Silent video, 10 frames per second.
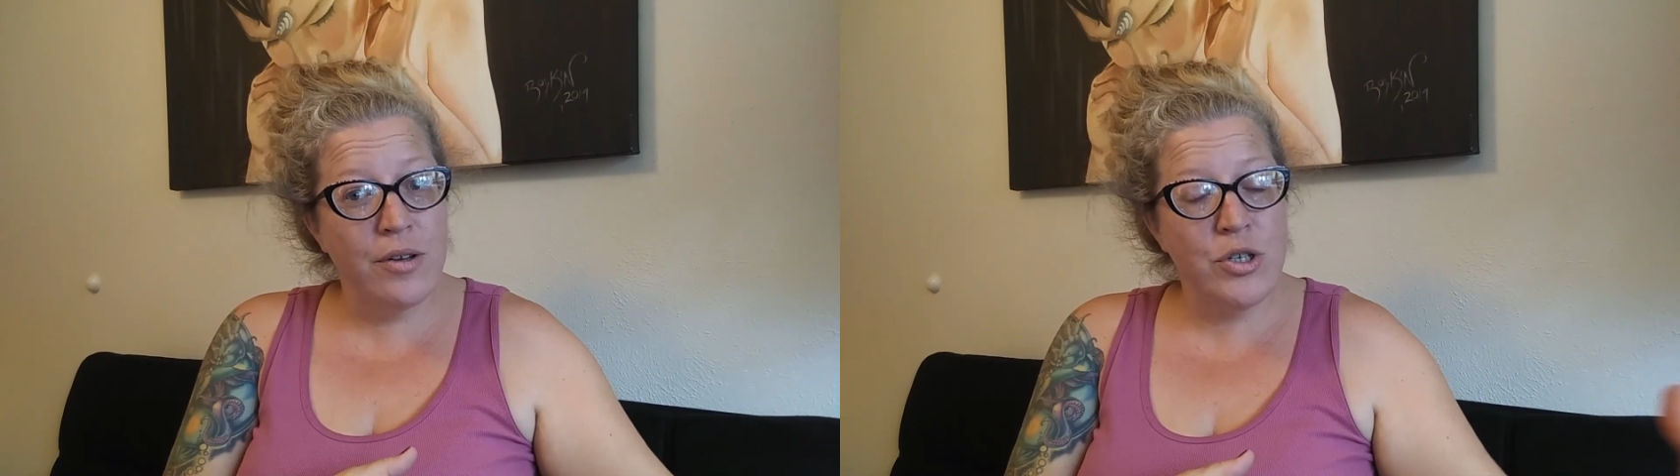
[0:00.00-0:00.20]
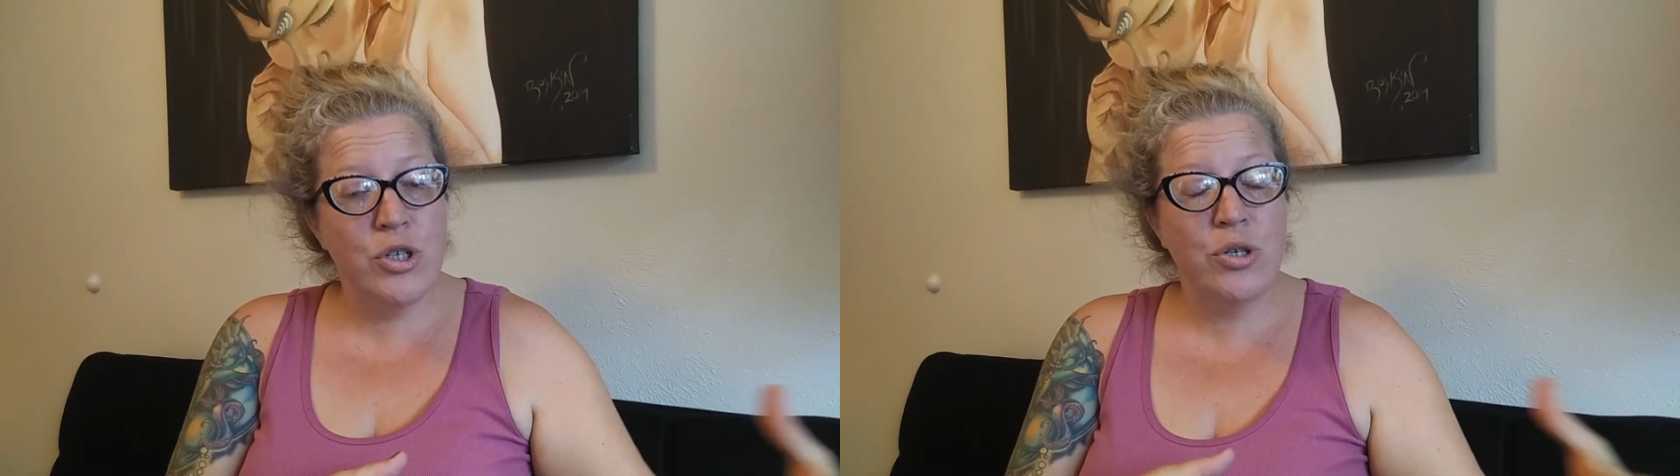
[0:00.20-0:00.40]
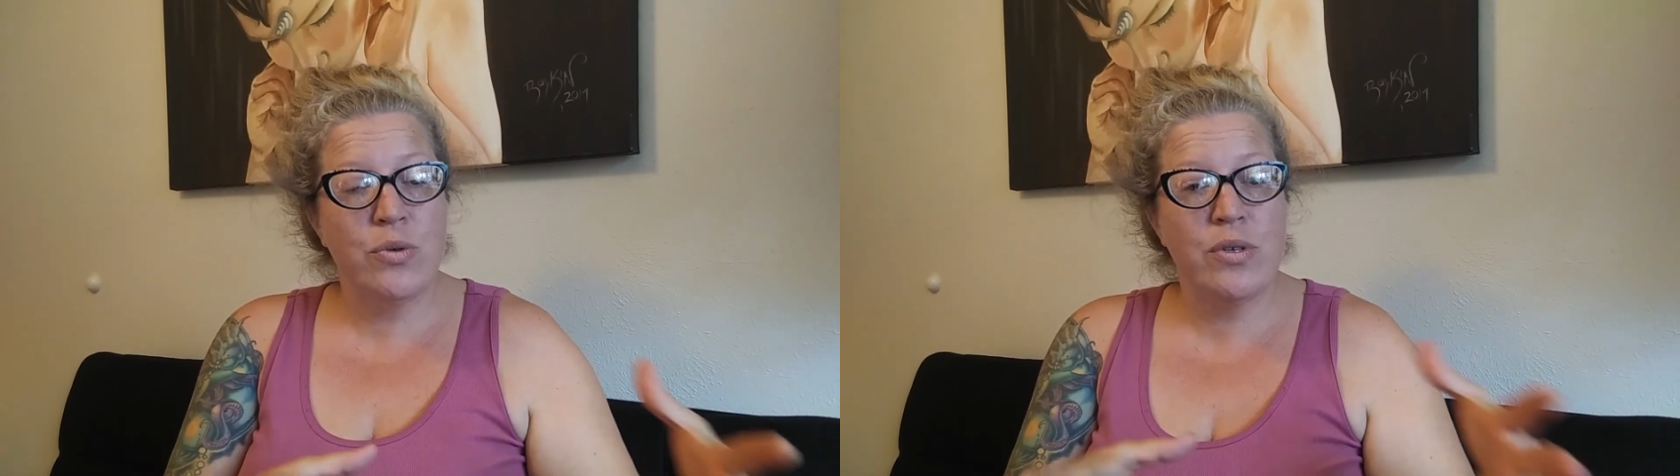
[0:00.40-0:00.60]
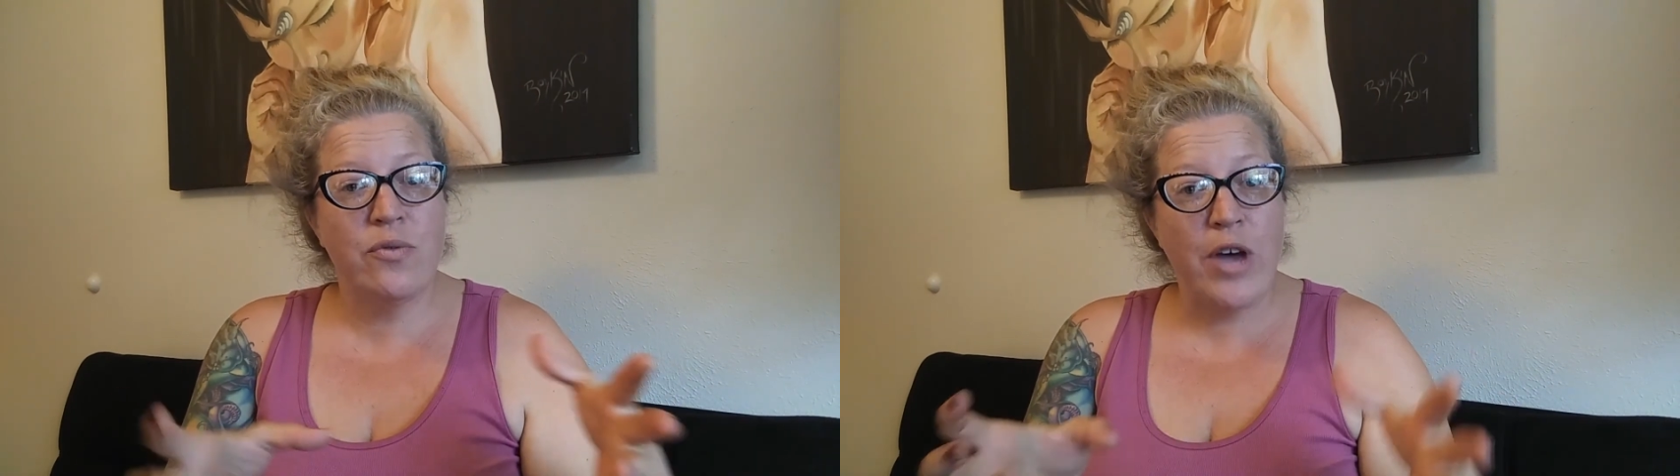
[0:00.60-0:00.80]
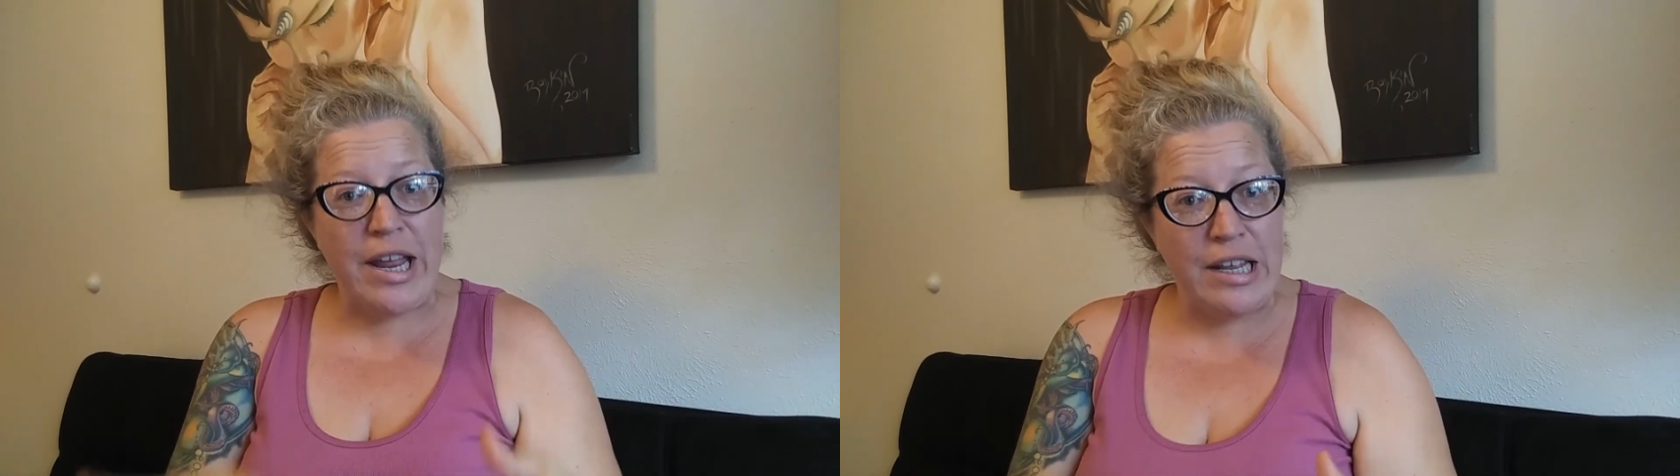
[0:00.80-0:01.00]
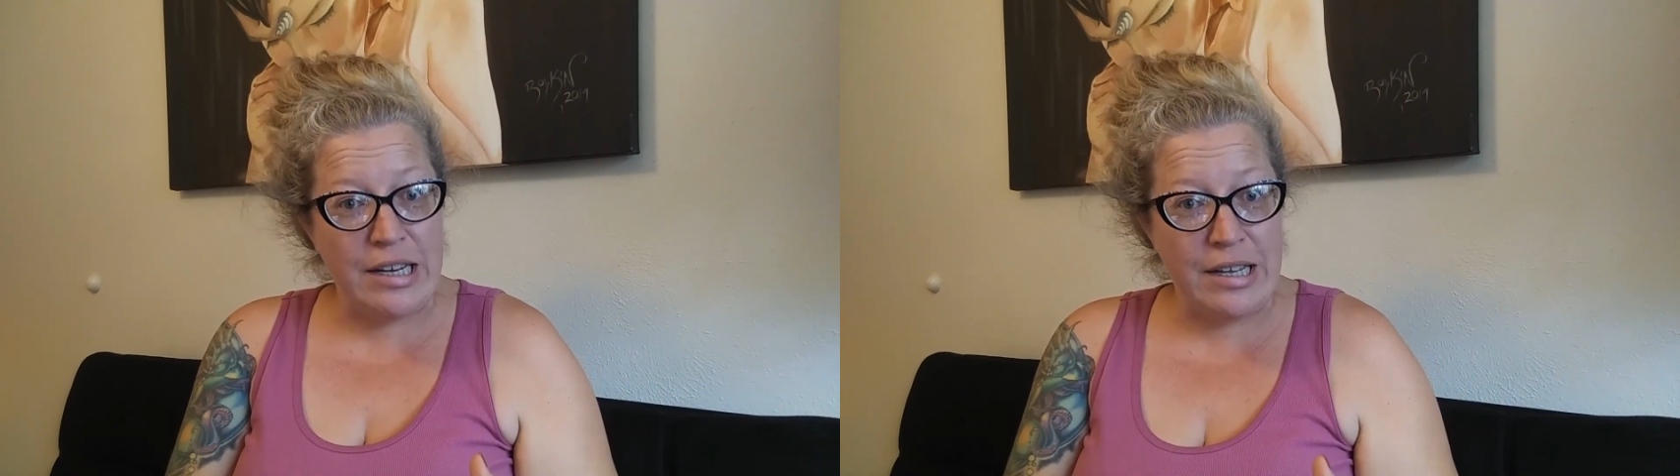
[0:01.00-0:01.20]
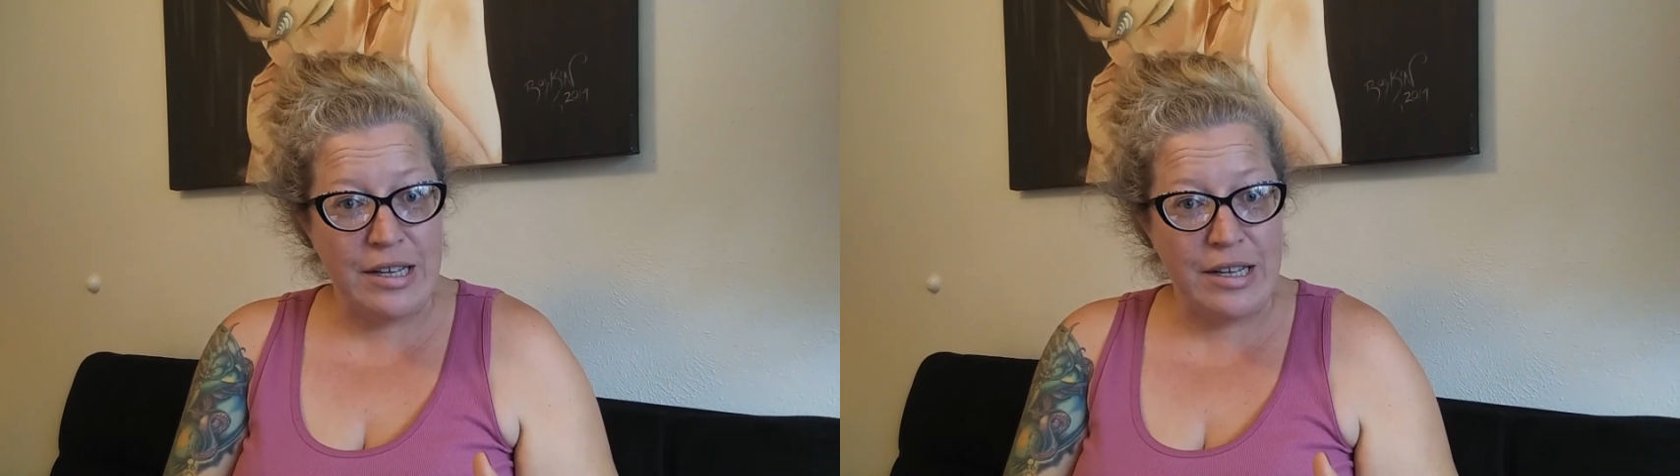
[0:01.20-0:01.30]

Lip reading: to dividing it